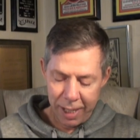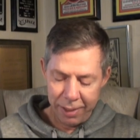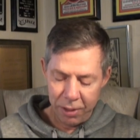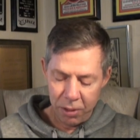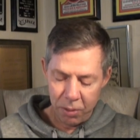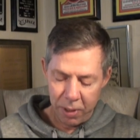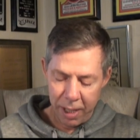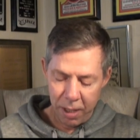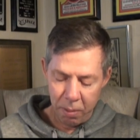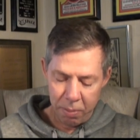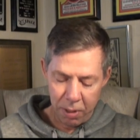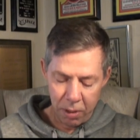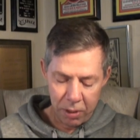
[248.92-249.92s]
its way to
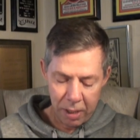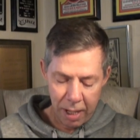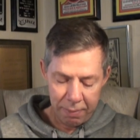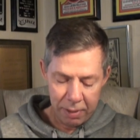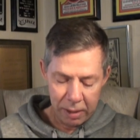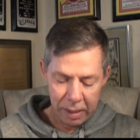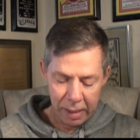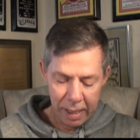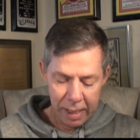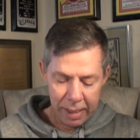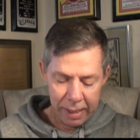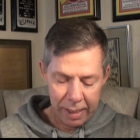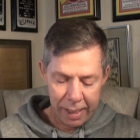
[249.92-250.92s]
the post office
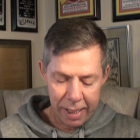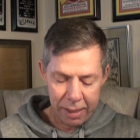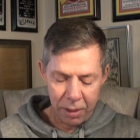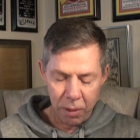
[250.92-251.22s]
to get